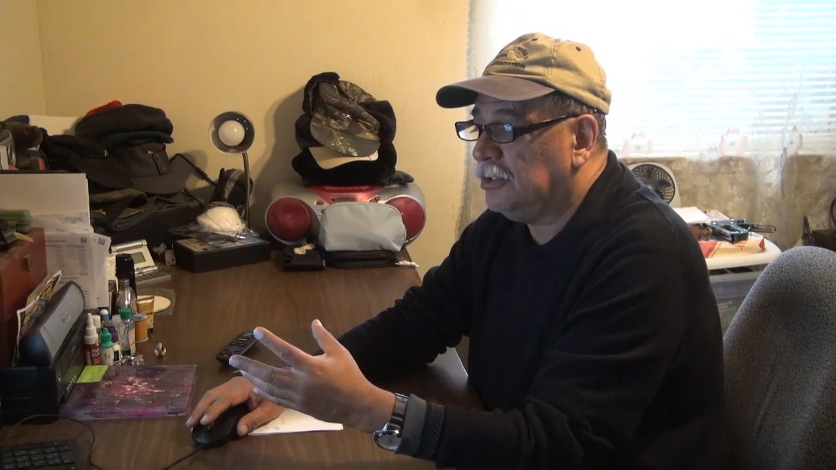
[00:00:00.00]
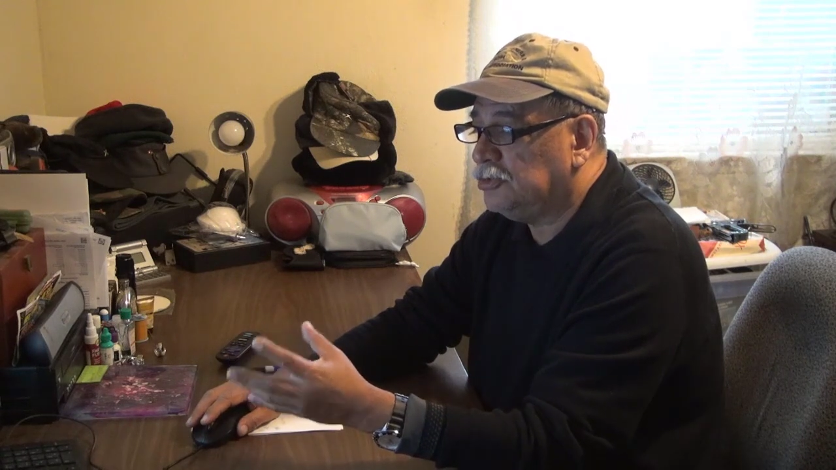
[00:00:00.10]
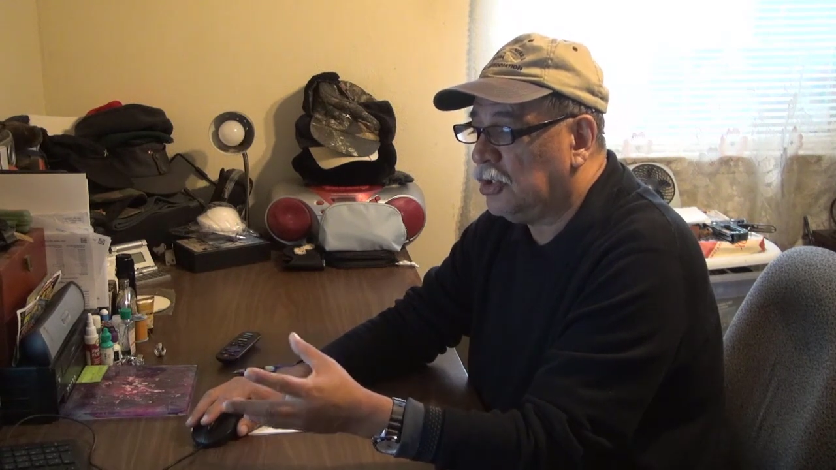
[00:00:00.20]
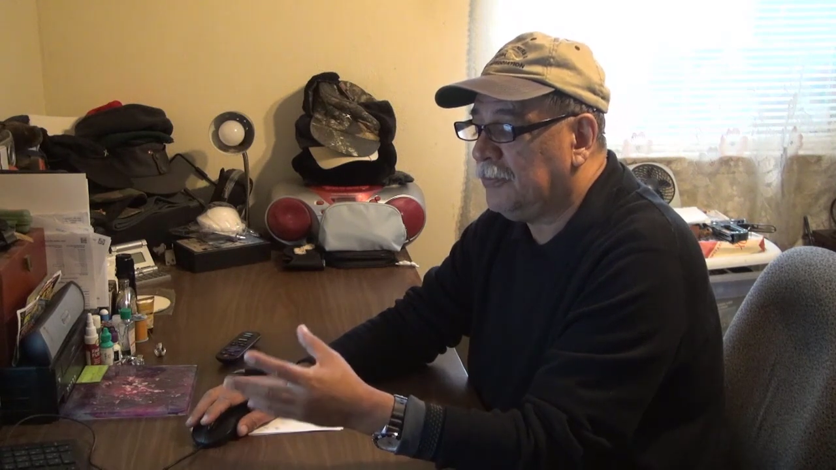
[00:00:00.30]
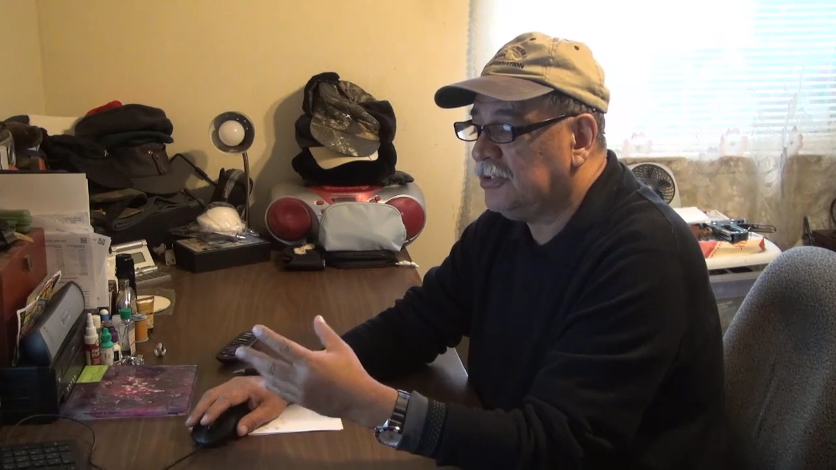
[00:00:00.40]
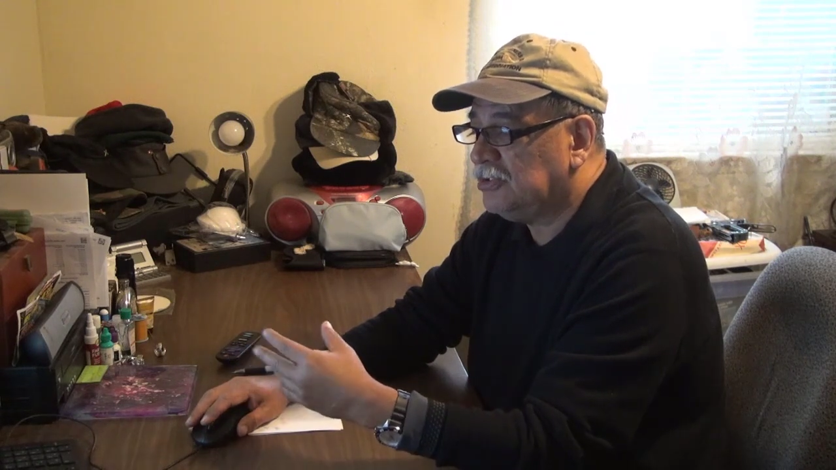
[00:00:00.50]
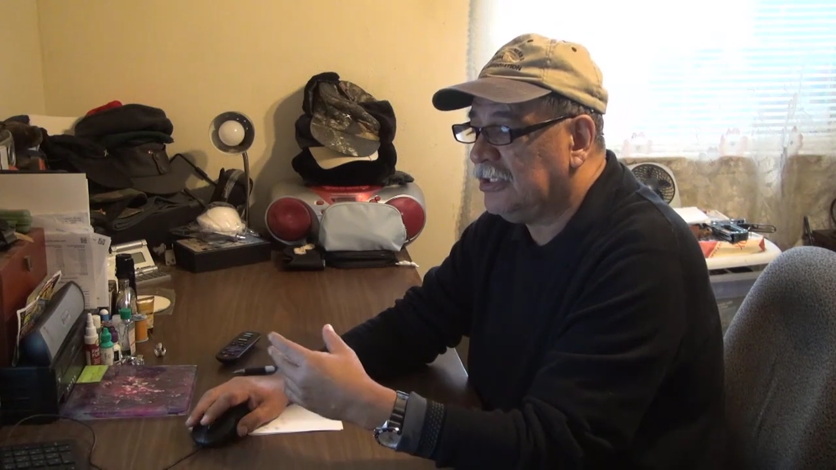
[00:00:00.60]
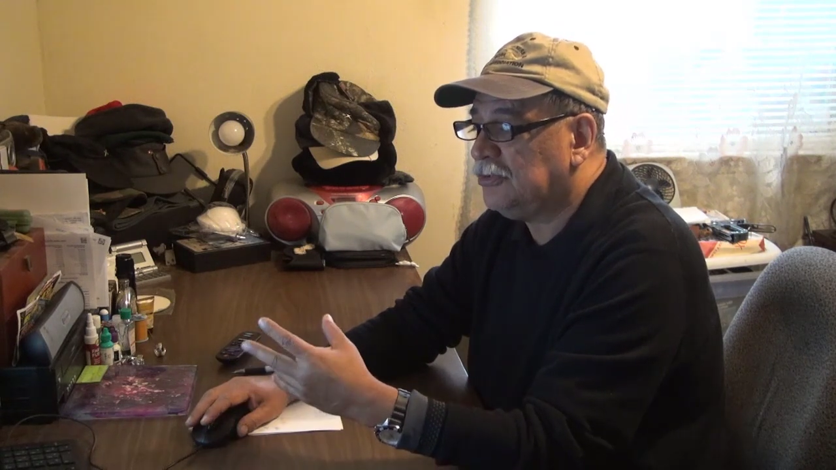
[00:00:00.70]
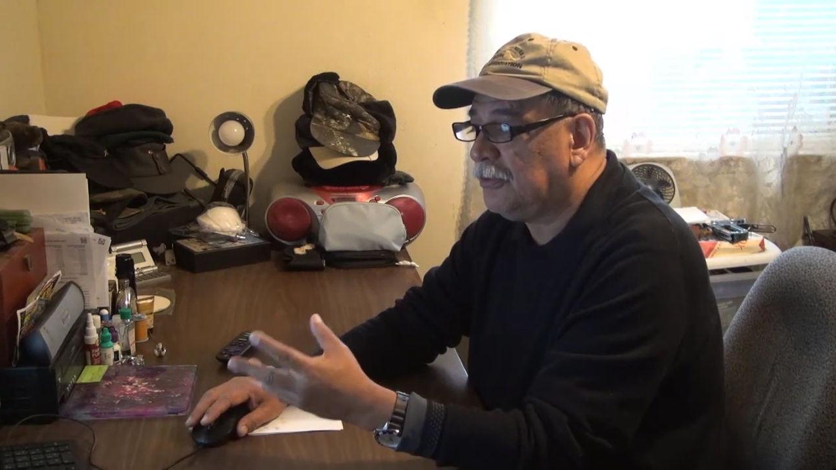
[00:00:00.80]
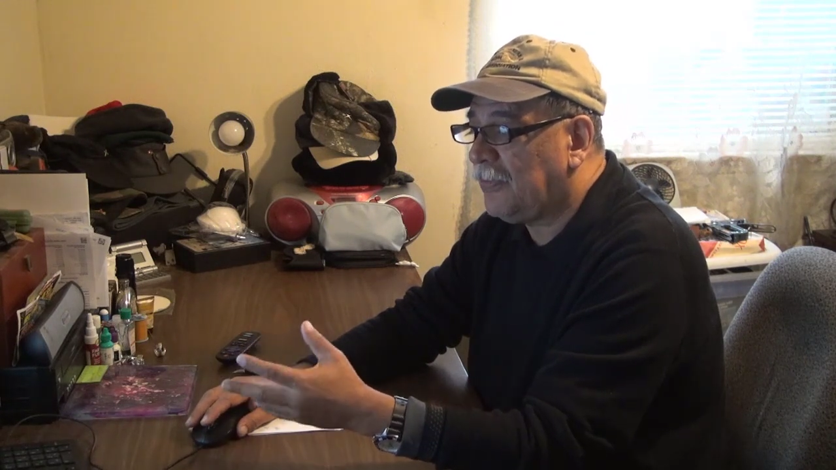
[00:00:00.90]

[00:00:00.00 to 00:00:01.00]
German central